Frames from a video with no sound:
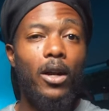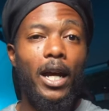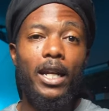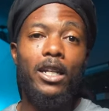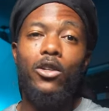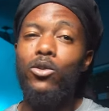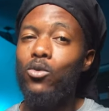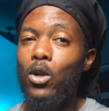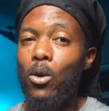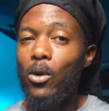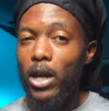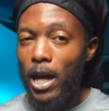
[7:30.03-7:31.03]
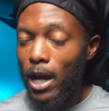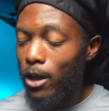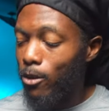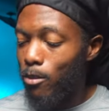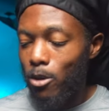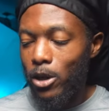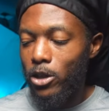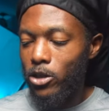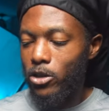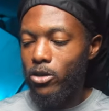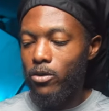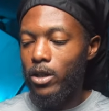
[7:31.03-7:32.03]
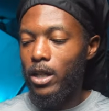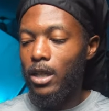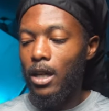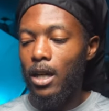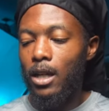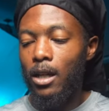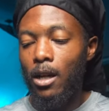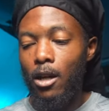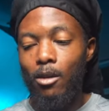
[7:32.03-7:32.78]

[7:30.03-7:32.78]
I didn't do no calibration or anything,